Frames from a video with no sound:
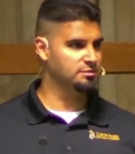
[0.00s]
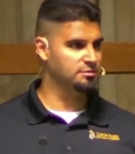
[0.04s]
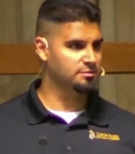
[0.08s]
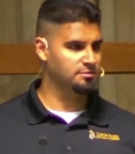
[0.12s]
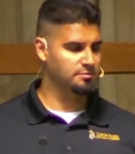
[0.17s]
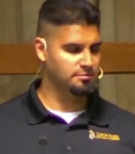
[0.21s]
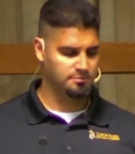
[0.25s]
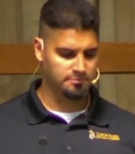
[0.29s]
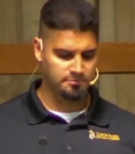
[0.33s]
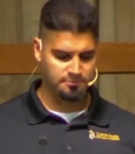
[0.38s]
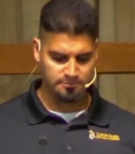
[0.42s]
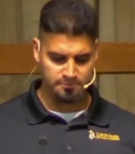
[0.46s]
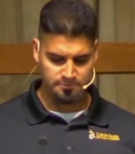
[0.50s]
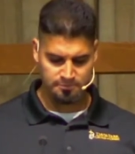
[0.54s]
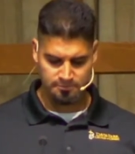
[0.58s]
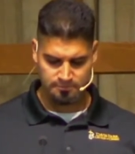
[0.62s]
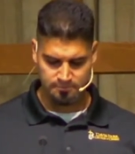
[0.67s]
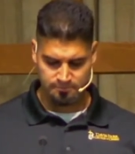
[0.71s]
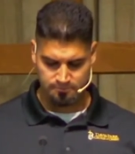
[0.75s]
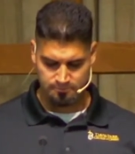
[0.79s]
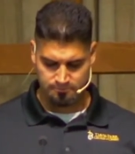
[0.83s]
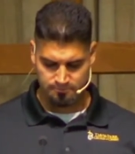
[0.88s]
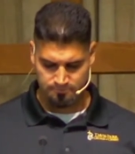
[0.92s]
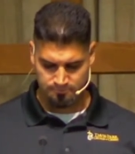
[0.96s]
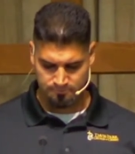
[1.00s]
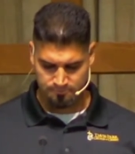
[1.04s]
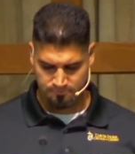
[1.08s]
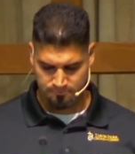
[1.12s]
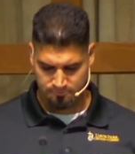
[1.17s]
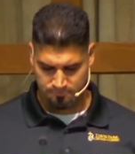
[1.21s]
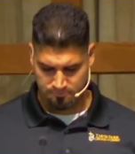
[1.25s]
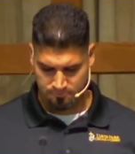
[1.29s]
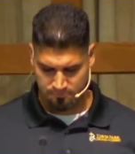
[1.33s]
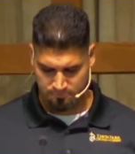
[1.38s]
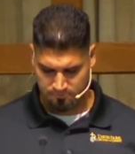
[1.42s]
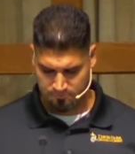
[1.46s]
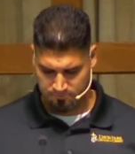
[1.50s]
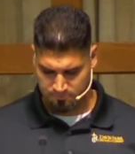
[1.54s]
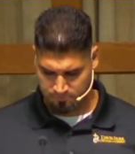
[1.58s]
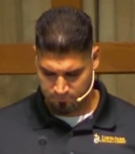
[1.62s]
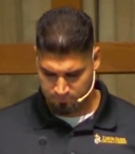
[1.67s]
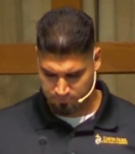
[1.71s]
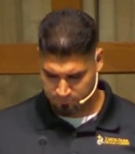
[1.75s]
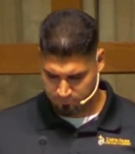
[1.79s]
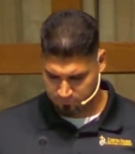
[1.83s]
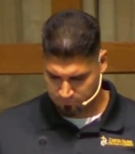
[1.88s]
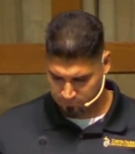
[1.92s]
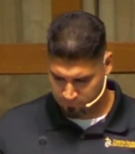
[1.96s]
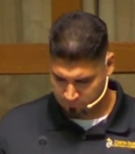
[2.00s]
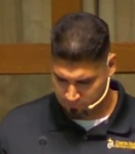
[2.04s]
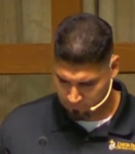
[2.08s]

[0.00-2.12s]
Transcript: (silence)